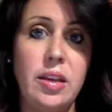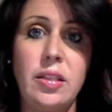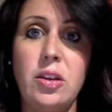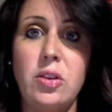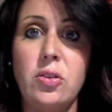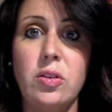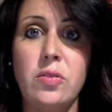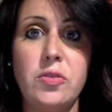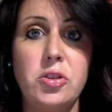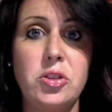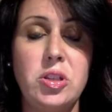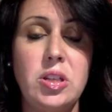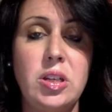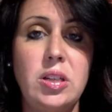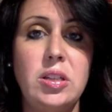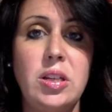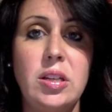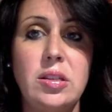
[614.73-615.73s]
The
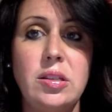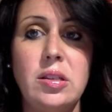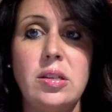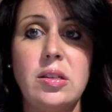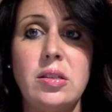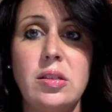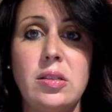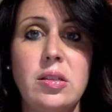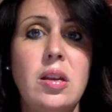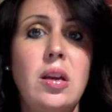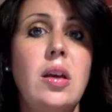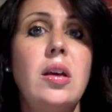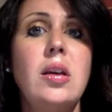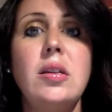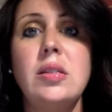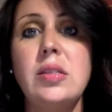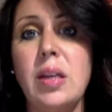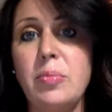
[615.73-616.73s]
university does this
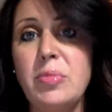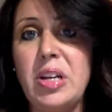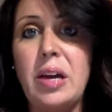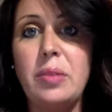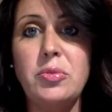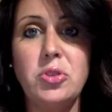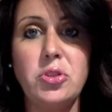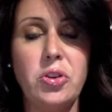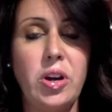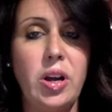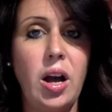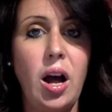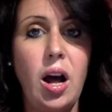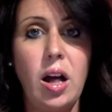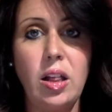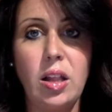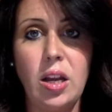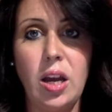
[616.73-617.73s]
sometimes during
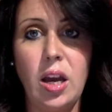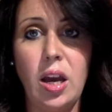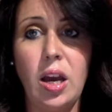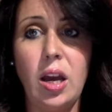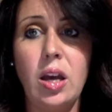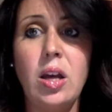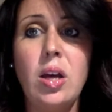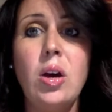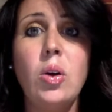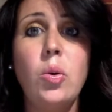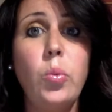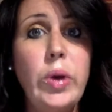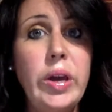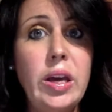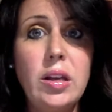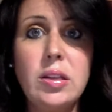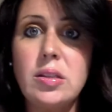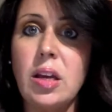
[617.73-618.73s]
holiday
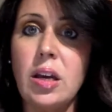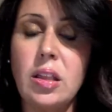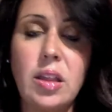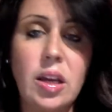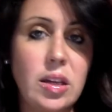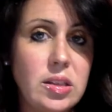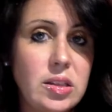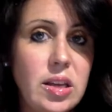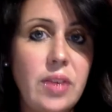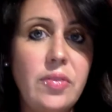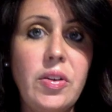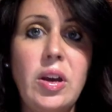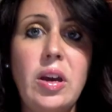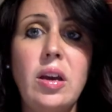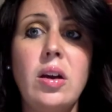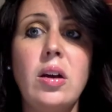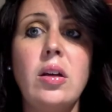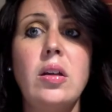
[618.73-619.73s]
weeks like
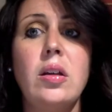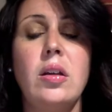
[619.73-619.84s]
Thanksgiving,